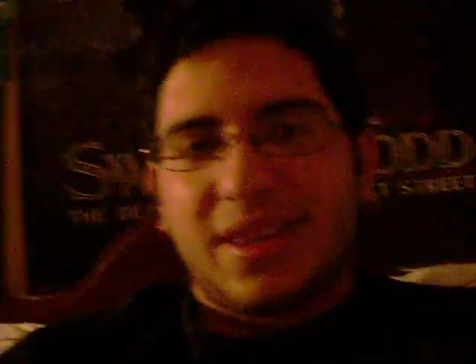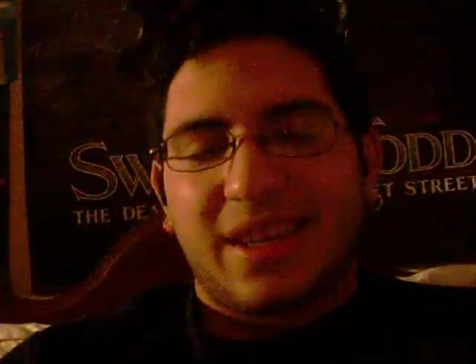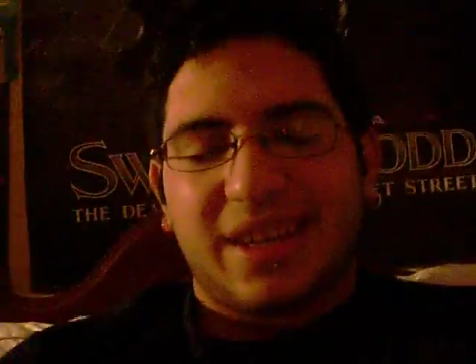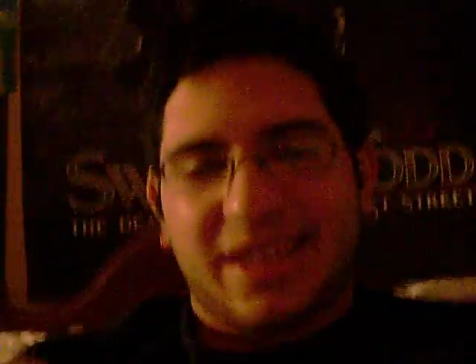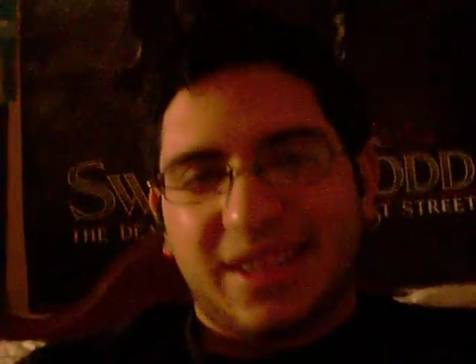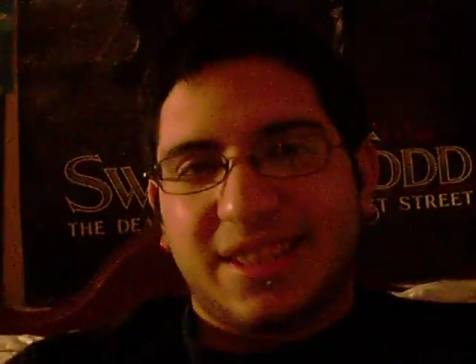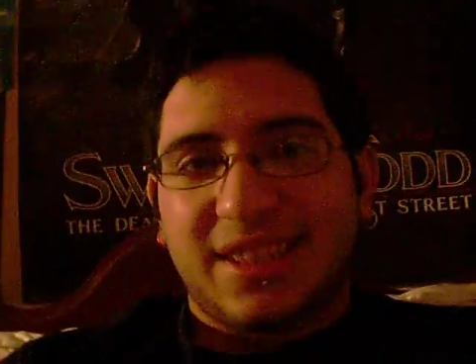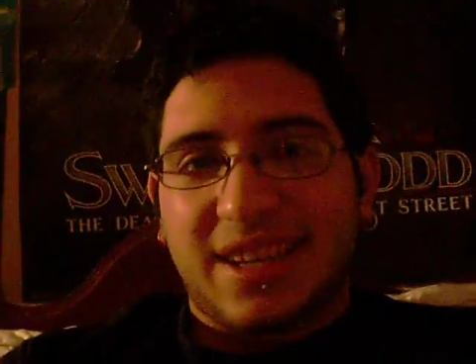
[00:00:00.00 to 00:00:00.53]

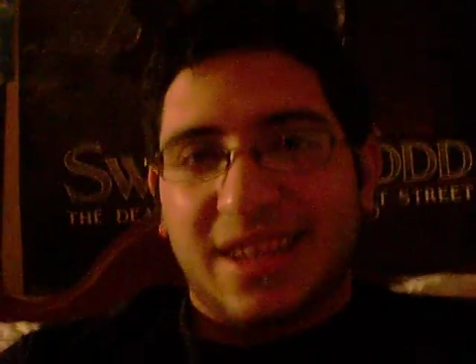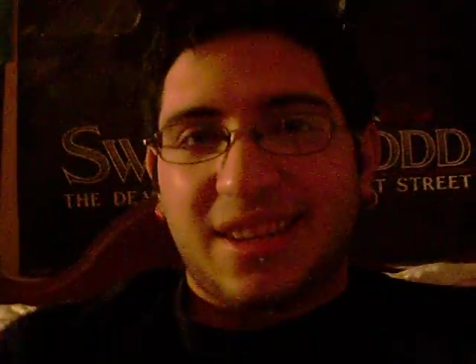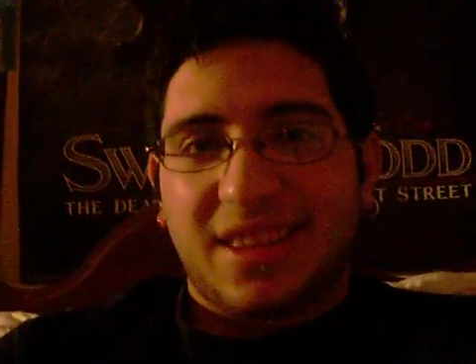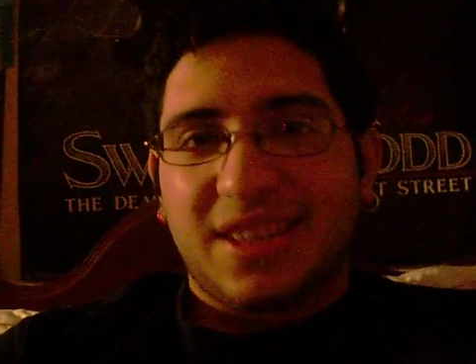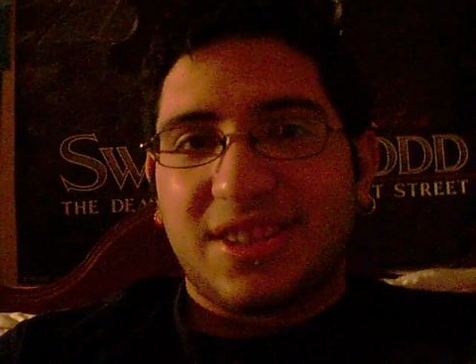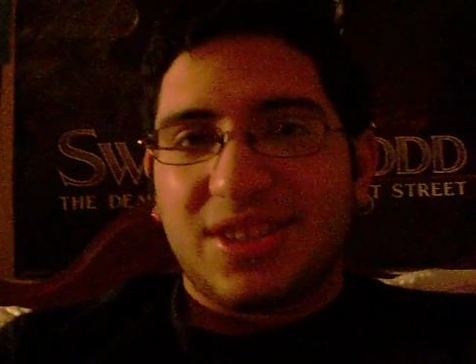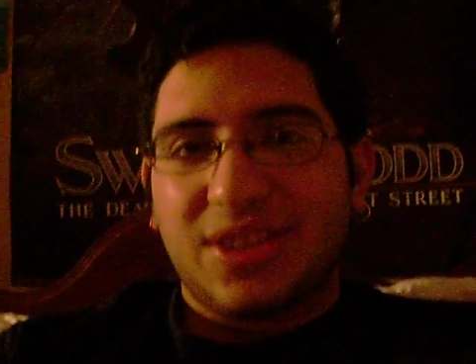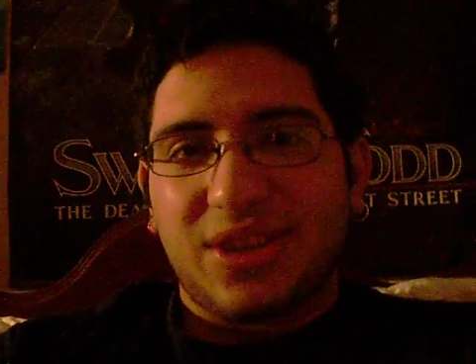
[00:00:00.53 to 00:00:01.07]
Like I said,
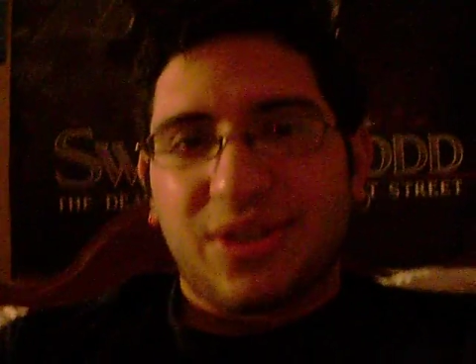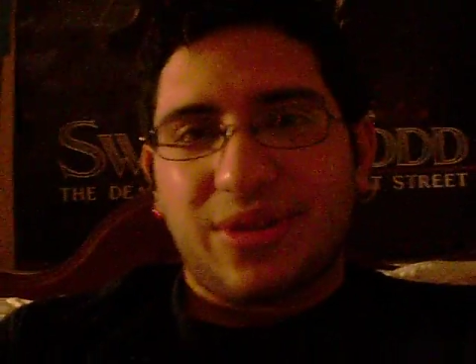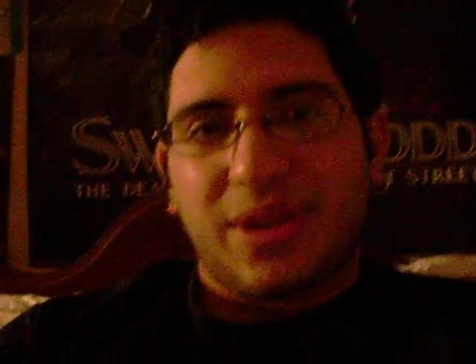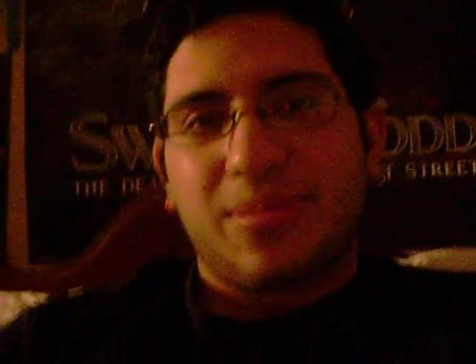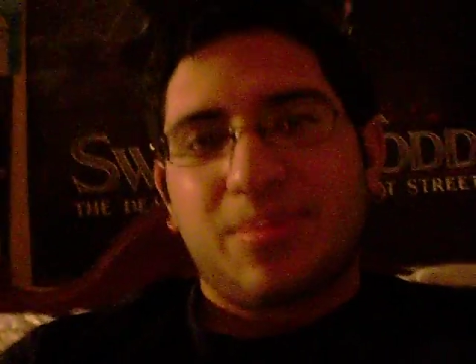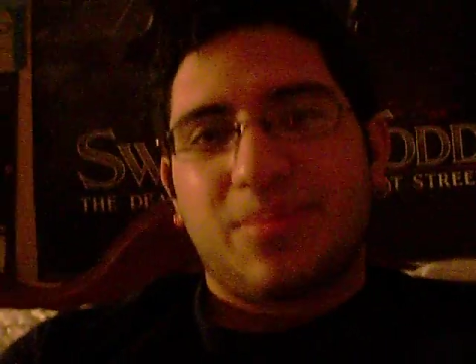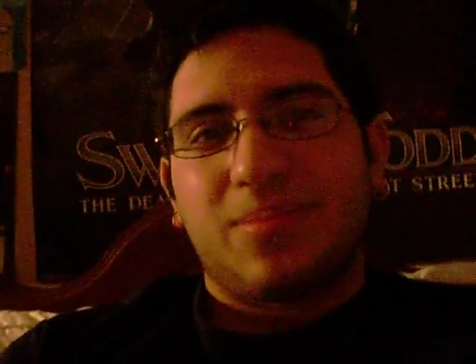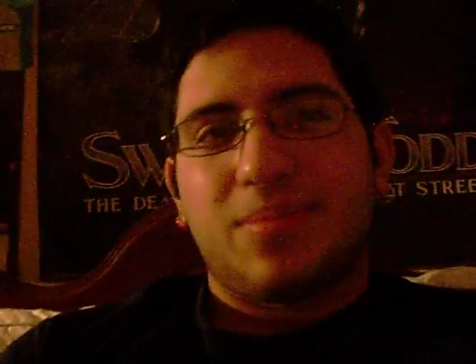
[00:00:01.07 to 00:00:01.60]
this is a
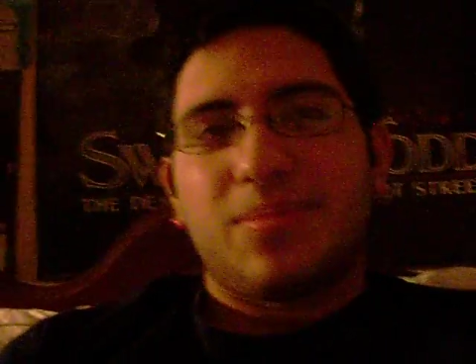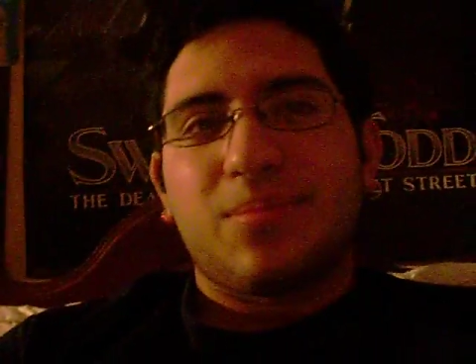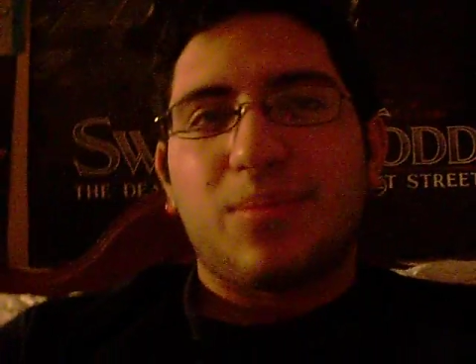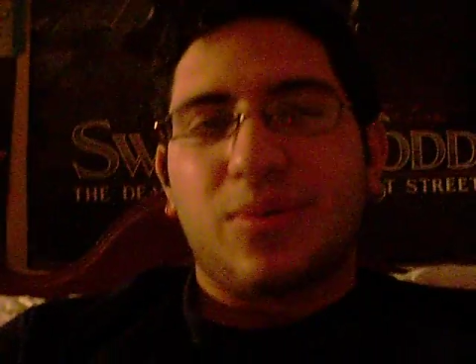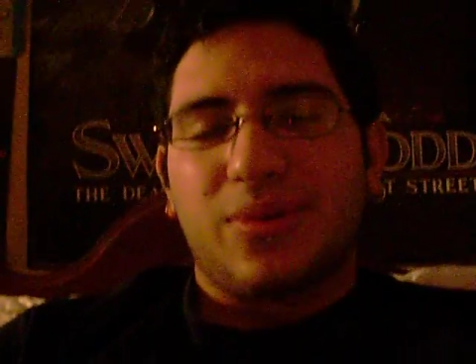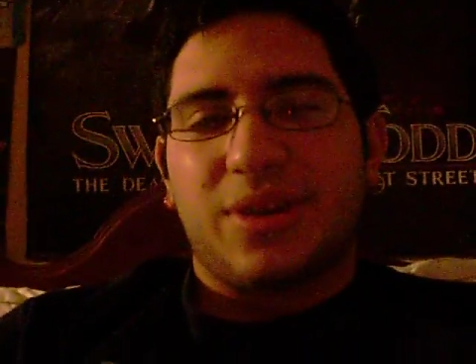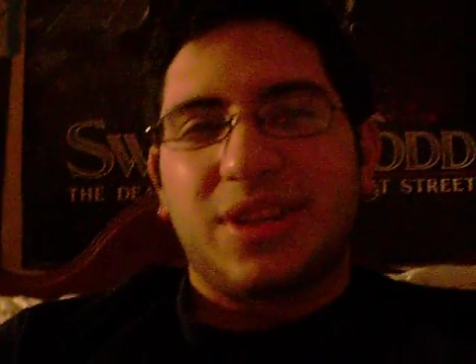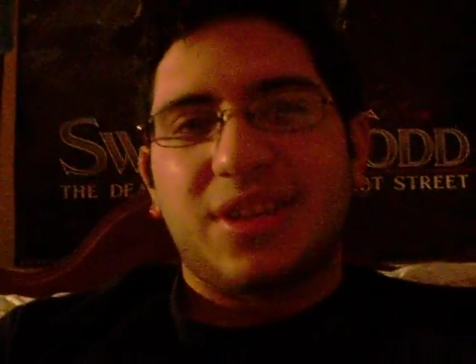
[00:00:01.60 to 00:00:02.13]
great
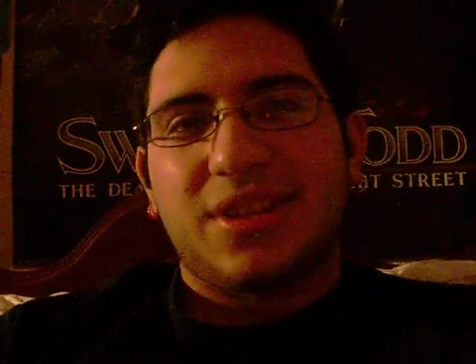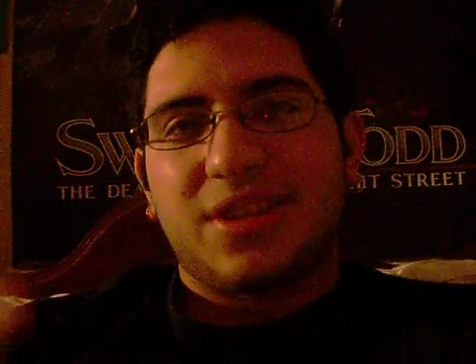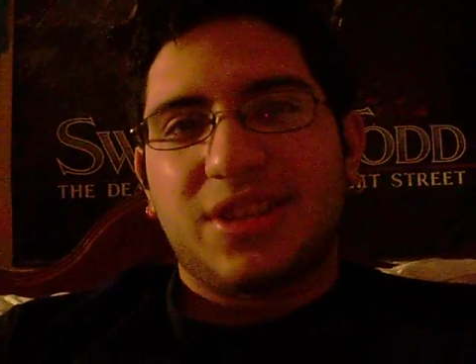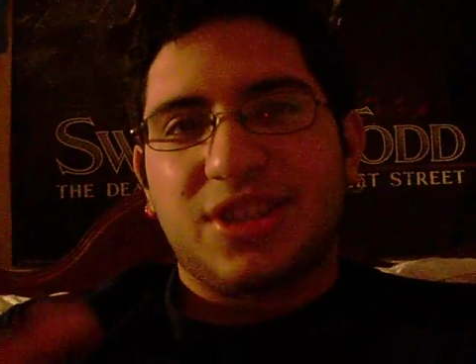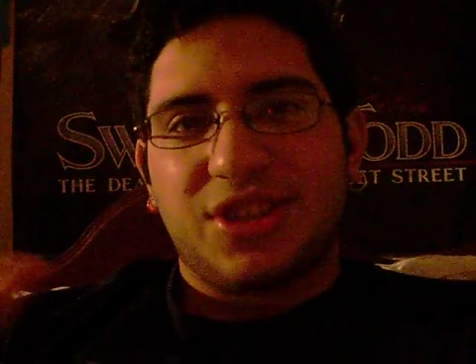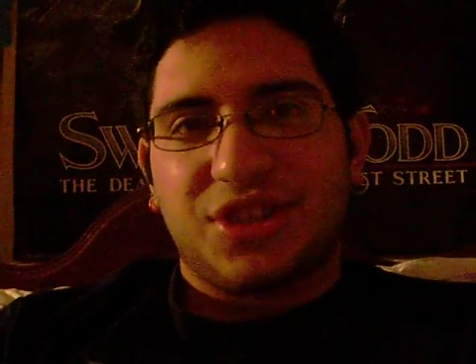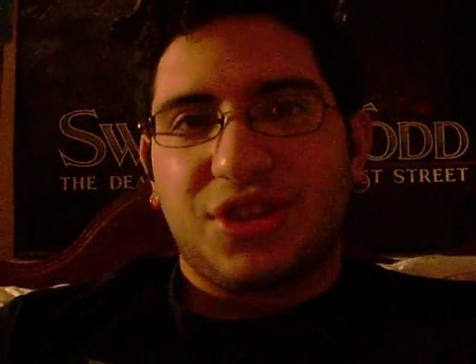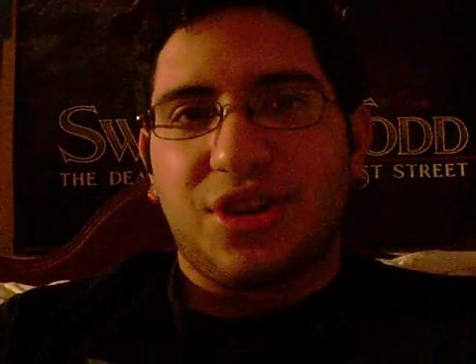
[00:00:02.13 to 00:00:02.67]
point
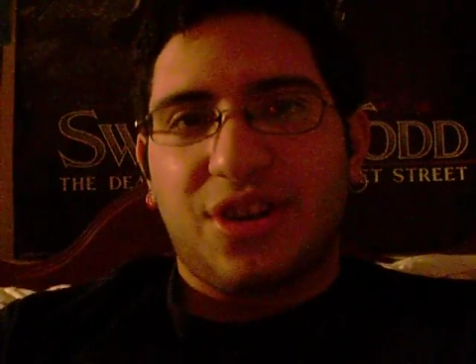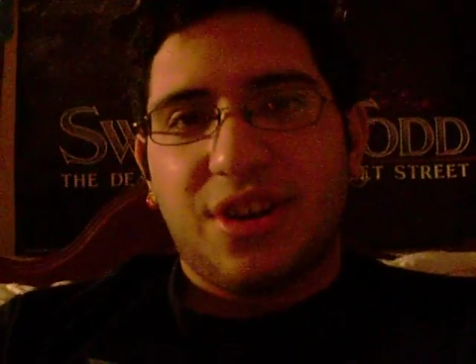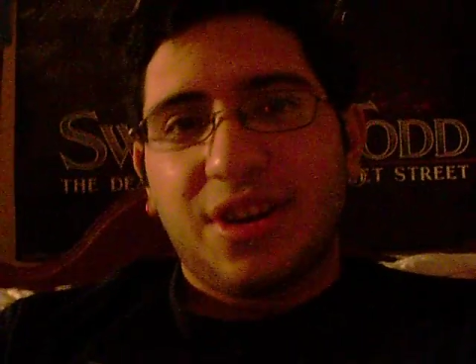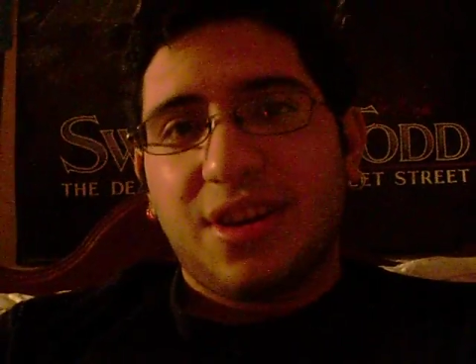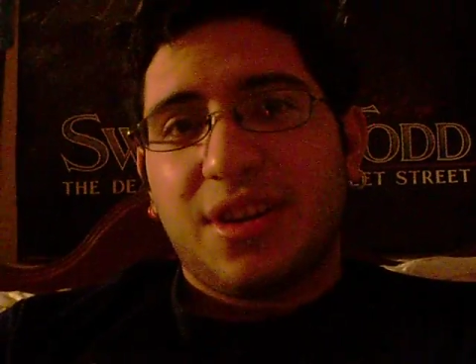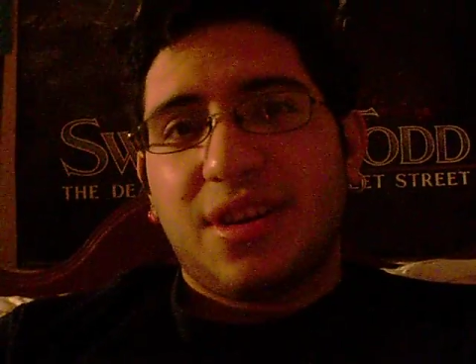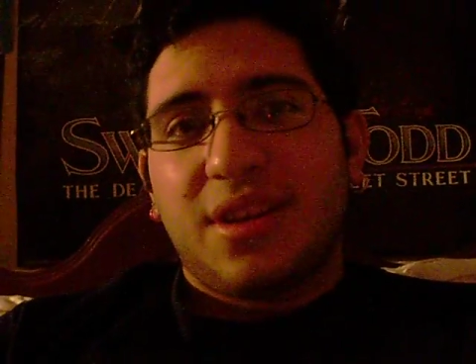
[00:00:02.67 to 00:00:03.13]
to start,